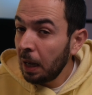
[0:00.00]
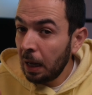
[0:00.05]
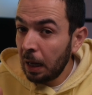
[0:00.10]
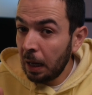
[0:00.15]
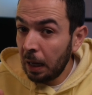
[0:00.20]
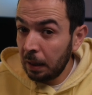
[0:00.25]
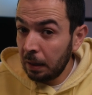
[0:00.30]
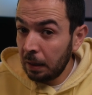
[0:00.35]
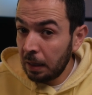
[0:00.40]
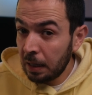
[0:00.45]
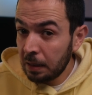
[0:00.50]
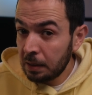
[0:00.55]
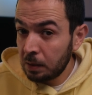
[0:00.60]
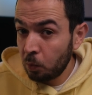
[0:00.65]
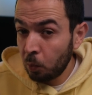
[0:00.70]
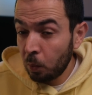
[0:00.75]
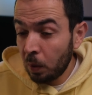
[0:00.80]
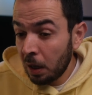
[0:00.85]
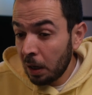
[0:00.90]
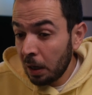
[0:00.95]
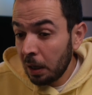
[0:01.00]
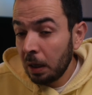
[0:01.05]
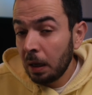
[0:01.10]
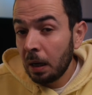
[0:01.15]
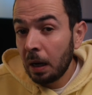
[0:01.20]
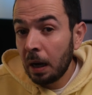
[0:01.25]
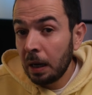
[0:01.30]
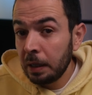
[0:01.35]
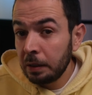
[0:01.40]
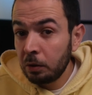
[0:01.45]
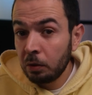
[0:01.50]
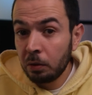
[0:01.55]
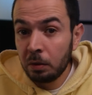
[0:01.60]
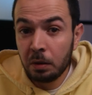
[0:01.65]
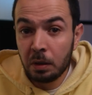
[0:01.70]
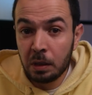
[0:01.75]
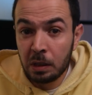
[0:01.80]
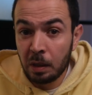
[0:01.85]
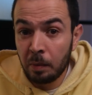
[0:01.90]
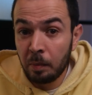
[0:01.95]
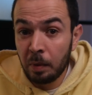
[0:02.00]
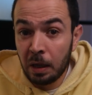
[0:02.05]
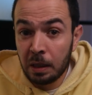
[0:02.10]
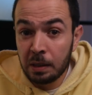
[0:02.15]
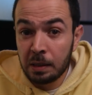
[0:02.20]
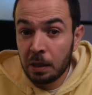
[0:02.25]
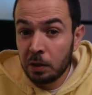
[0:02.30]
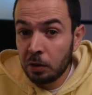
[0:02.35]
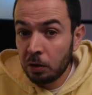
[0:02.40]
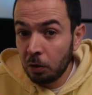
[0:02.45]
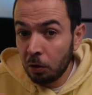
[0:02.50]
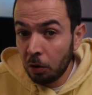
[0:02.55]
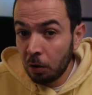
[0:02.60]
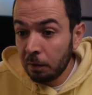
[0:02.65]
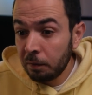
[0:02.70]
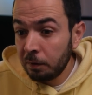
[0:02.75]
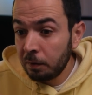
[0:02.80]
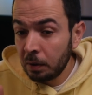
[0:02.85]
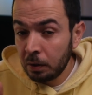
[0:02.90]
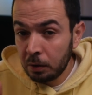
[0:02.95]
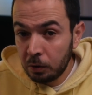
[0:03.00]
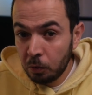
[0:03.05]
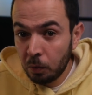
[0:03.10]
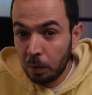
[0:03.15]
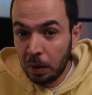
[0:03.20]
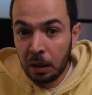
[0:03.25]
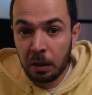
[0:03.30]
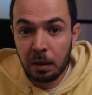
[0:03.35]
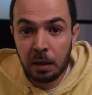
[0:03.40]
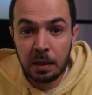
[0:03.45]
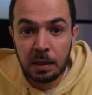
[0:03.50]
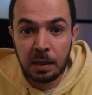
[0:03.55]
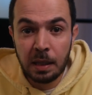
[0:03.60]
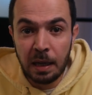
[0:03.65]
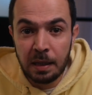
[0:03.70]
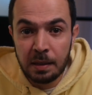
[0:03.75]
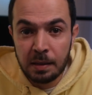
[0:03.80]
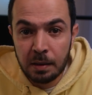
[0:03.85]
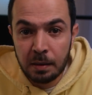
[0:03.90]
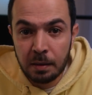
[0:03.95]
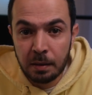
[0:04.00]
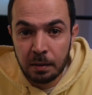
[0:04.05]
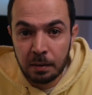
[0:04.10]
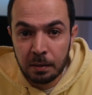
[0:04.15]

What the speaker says: and that's why I turned the stabilization off during this test.